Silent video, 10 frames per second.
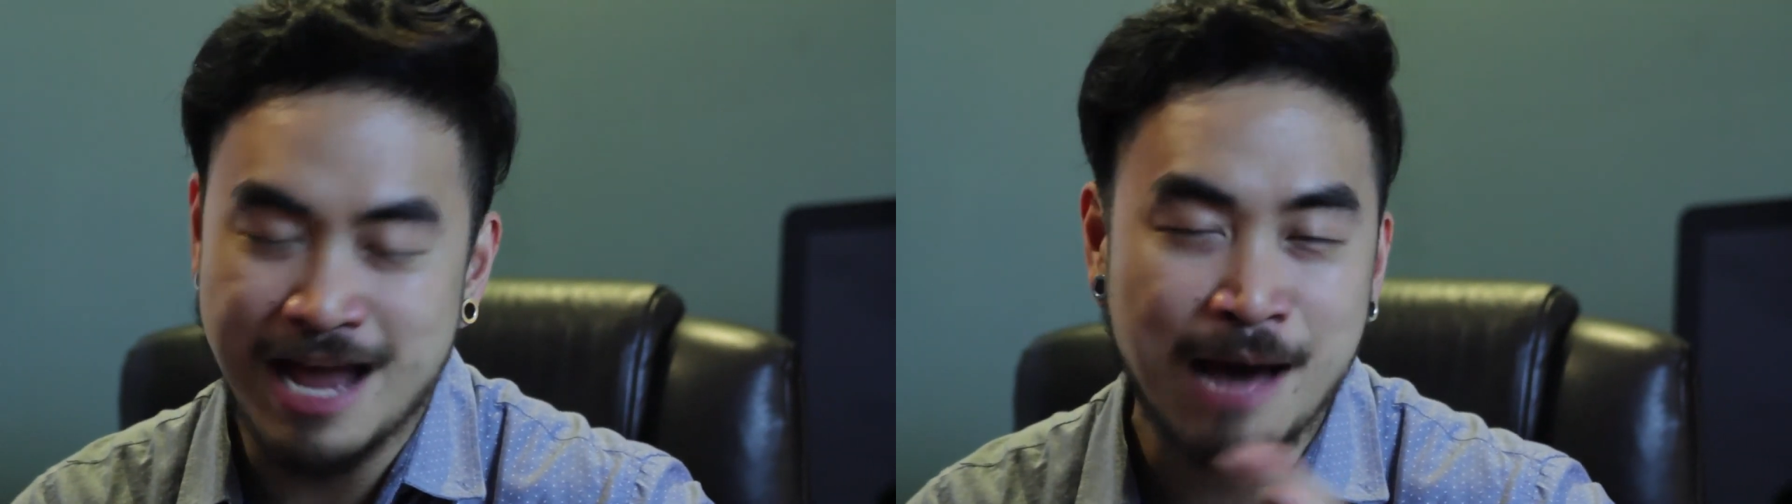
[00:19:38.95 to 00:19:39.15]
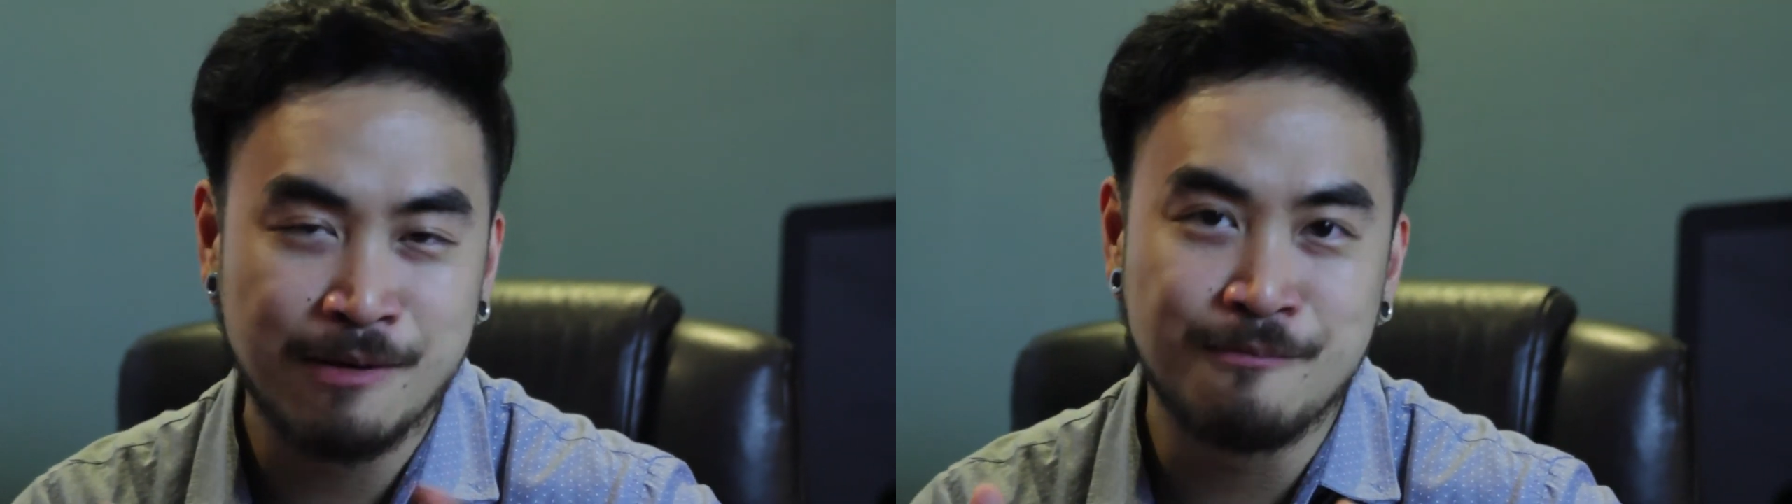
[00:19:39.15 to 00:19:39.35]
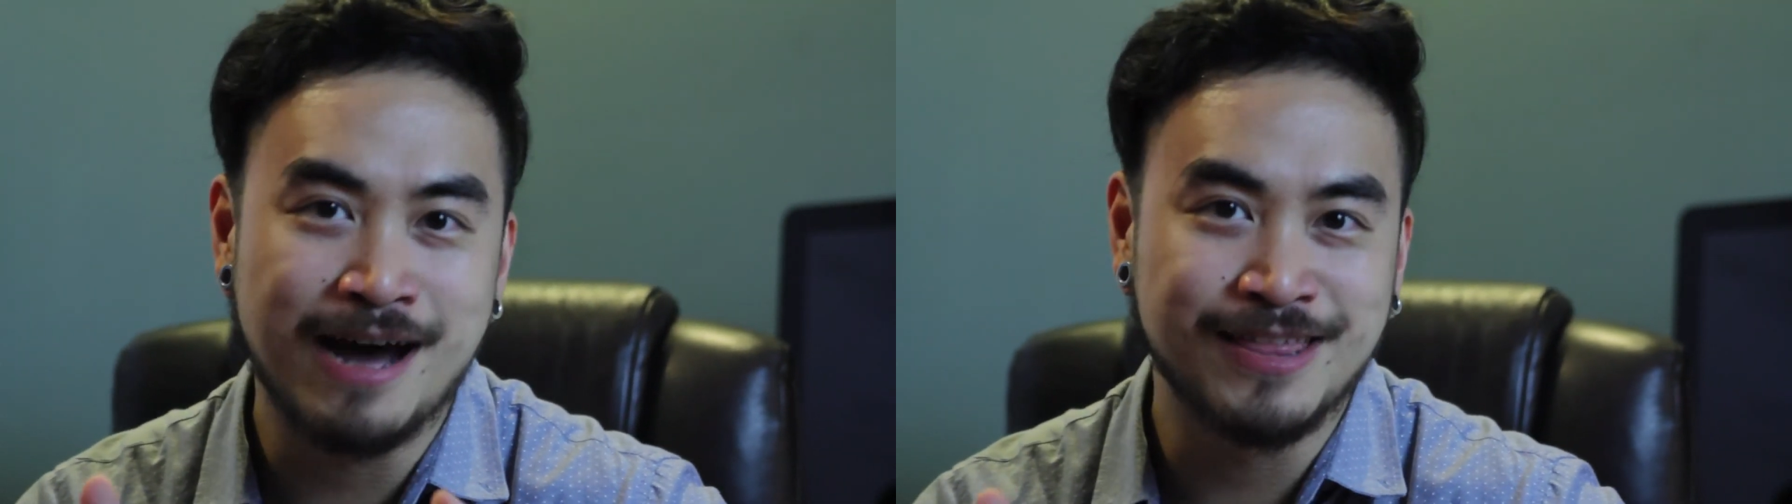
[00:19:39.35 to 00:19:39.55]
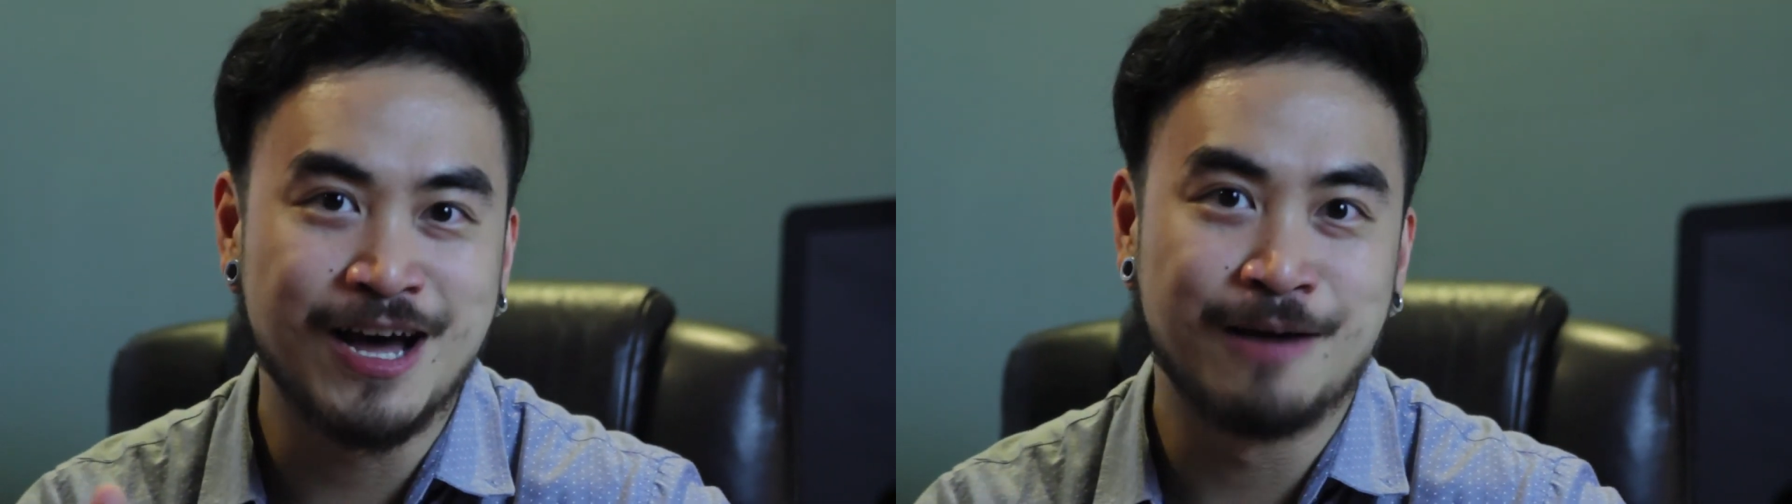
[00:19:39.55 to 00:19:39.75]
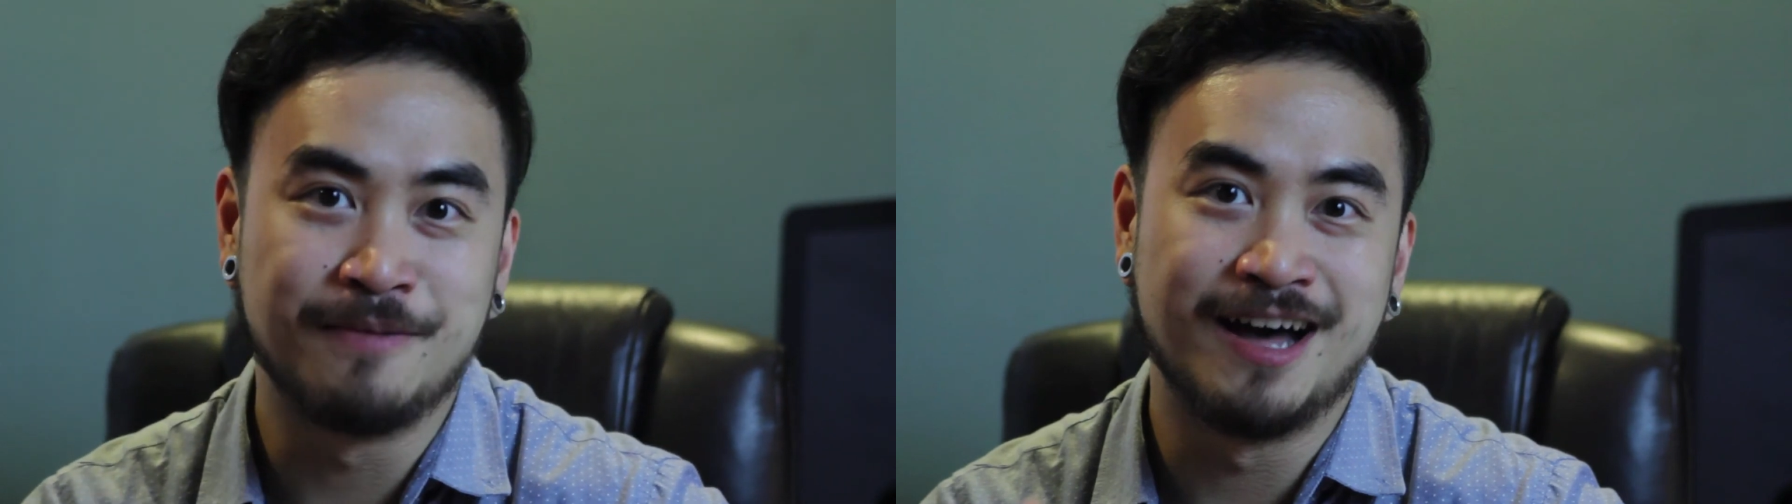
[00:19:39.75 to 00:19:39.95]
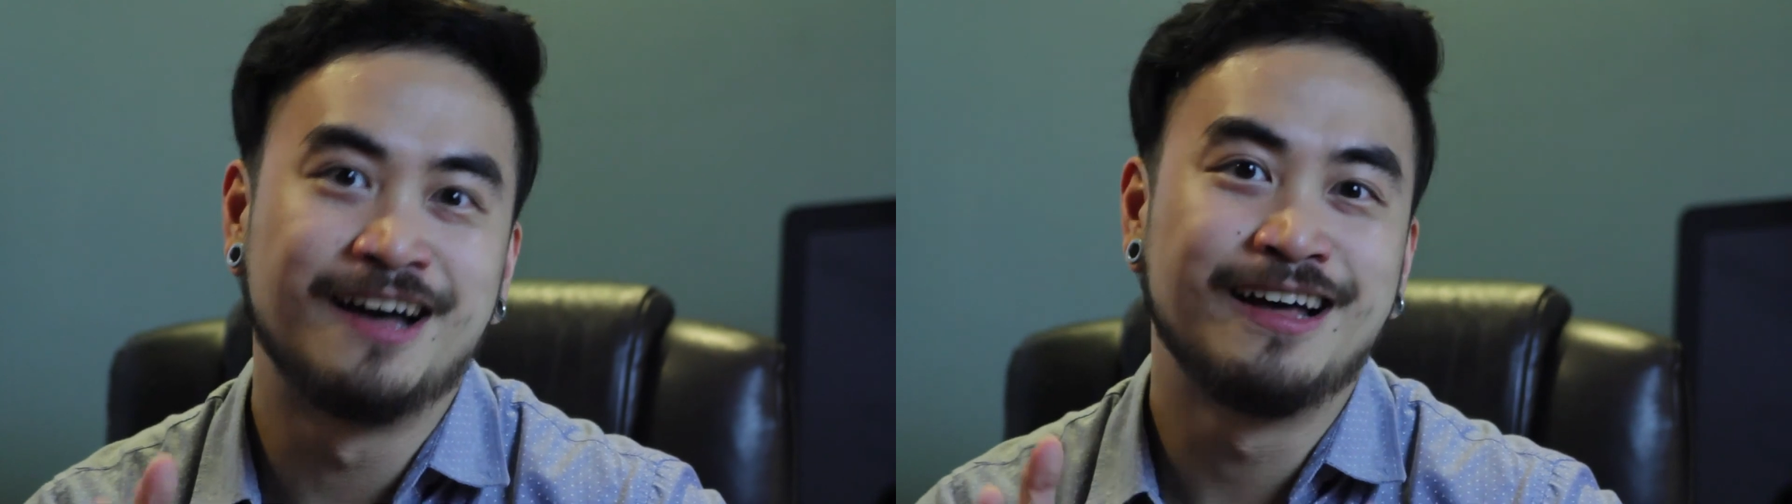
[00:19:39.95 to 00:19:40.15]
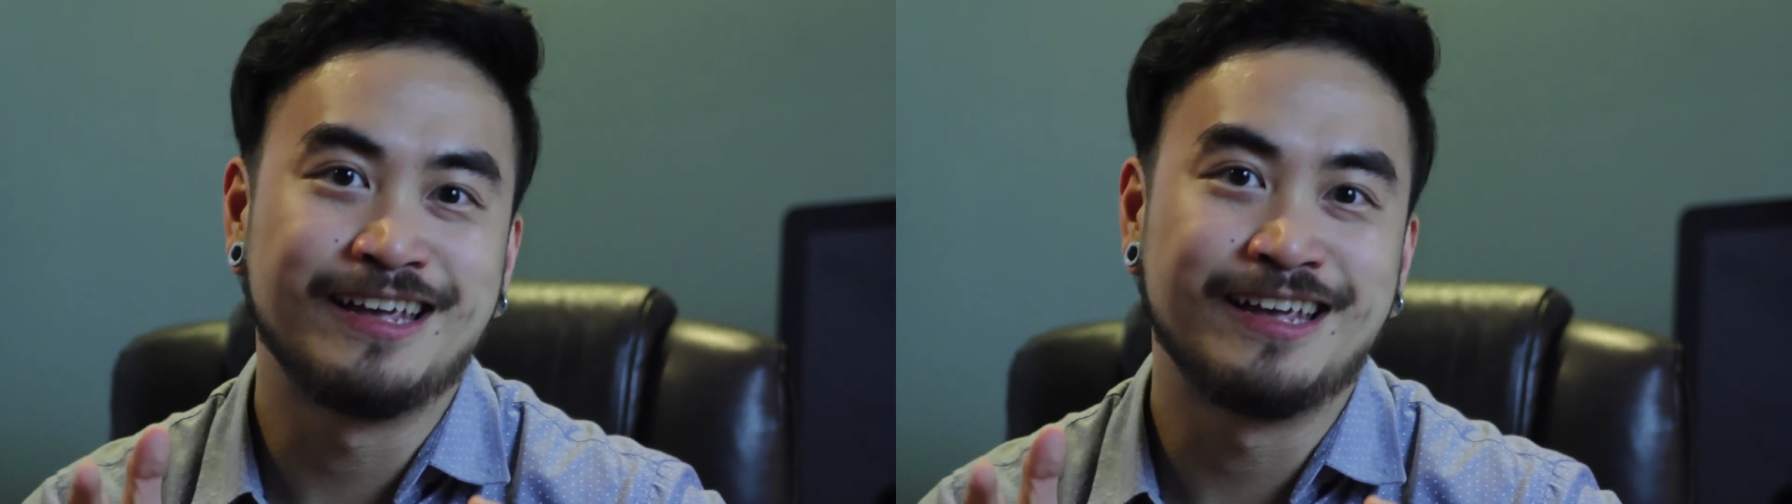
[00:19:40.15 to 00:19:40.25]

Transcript: habang bata ka pa,